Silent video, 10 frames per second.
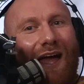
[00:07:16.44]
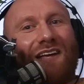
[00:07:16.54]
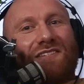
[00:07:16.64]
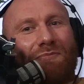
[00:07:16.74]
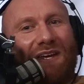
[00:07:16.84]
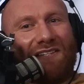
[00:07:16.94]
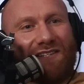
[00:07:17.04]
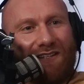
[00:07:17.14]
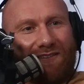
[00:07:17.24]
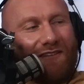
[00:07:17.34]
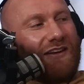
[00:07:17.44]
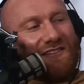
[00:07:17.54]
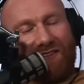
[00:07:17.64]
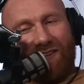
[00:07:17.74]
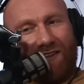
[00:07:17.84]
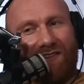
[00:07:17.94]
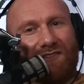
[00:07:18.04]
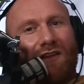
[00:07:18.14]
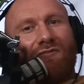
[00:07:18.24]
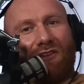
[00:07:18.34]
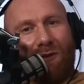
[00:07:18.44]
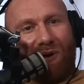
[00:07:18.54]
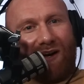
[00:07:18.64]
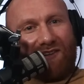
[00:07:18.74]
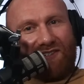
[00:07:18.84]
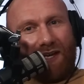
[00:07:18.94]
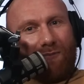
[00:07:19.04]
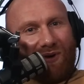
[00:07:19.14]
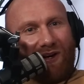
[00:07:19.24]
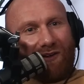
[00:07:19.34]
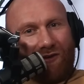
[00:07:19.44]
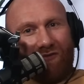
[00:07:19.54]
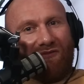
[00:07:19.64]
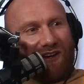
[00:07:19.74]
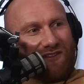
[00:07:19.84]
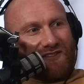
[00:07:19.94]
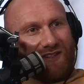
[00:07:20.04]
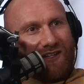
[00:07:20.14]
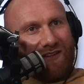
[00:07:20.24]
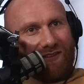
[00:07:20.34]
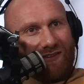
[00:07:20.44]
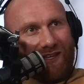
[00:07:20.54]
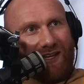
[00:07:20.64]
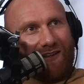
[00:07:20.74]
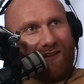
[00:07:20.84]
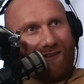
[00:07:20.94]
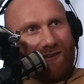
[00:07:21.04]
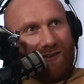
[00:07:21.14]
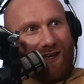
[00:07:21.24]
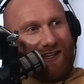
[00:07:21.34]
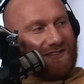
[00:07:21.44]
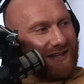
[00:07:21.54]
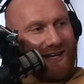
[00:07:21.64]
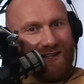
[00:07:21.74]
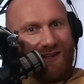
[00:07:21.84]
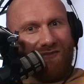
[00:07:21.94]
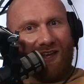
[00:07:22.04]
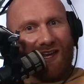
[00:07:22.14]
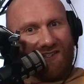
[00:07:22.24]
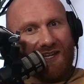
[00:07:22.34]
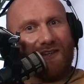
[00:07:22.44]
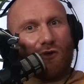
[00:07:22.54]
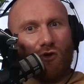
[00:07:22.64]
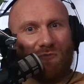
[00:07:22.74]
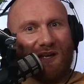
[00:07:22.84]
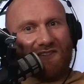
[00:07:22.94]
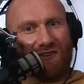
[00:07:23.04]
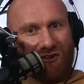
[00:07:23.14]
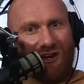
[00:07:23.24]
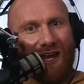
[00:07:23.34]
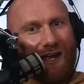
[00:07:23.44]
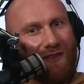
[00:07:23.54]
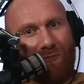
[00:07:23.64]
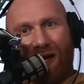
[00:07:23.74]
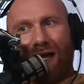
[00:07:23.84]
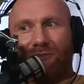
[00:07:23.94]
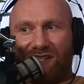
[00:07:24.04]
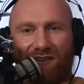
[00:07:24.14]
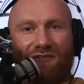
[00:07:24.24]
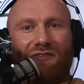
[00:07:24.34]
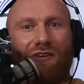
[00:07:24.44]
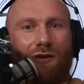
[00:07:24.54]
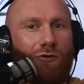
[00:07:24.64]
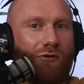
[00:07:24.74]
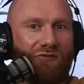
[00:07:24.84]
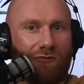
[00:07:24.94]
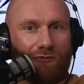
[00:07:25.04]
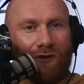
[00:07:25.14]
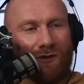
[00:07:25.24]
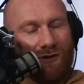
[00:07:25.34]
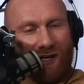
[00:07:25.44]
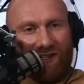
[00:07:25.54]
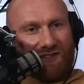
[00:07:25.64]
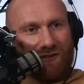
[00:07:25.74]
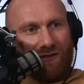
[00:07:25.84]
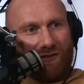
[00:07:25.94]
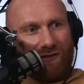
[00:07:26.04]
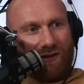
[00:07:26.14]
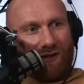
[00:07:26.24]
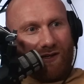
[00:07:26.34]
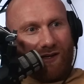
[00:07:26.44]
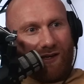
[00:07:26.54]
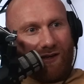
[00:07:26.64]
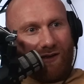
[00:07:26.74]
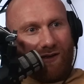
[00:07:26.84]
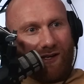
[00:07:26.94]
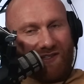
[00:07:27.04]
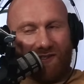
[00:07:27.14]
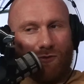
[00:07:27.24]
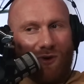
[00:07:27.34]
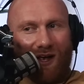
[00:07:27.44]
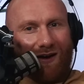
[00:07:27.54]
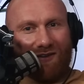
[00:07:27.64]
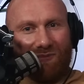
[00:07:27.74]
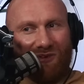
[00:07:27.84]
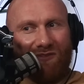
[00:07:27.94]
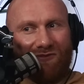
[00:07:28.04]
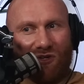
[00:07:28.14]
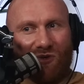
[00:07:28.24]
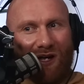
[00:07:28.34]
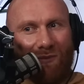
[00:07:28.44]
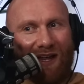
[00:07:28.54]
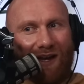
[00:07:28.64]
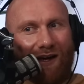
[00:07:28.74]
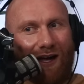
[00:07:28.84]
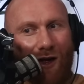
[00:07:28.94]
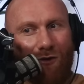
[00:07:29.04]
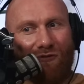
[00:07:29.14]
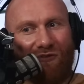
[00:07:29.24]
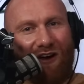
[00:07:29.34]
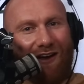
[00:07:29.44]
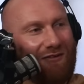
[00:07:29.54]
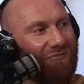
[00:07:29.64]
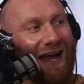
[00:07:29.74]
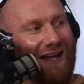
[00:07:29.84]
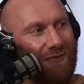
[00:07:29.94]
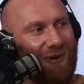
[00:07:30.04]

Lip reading: is amazing. There is lovely parts yet, but conversely, like, it's kind of like Vegas, the good bits are great and the bad bits are fucking awful. And it's still quite hard to believe when you go to America how fucking bad the